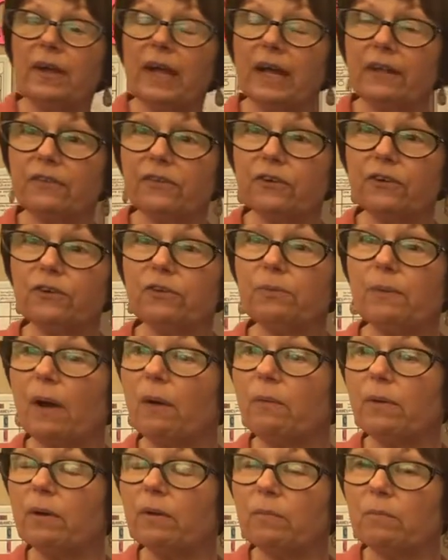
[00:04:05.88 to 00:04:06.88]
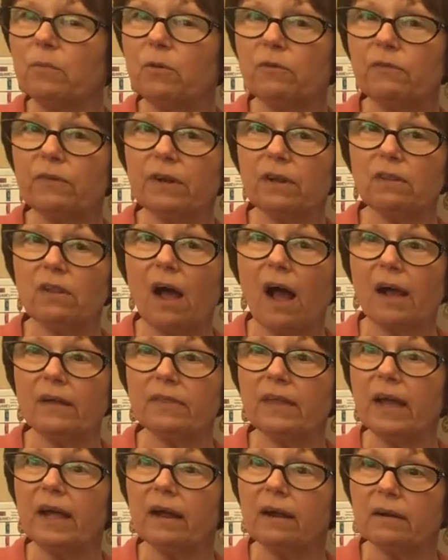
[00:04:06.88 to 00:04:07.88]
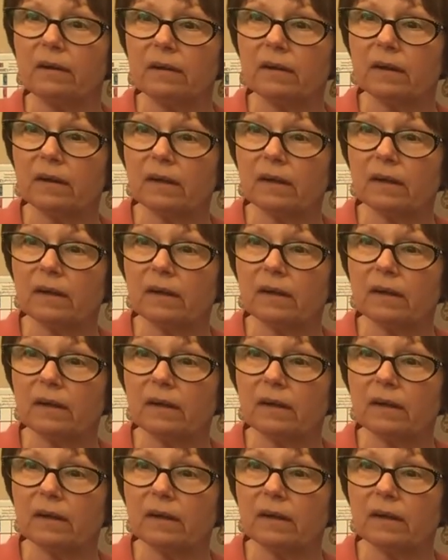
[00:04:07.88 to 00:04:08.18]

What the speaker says: answers while we were moving along there?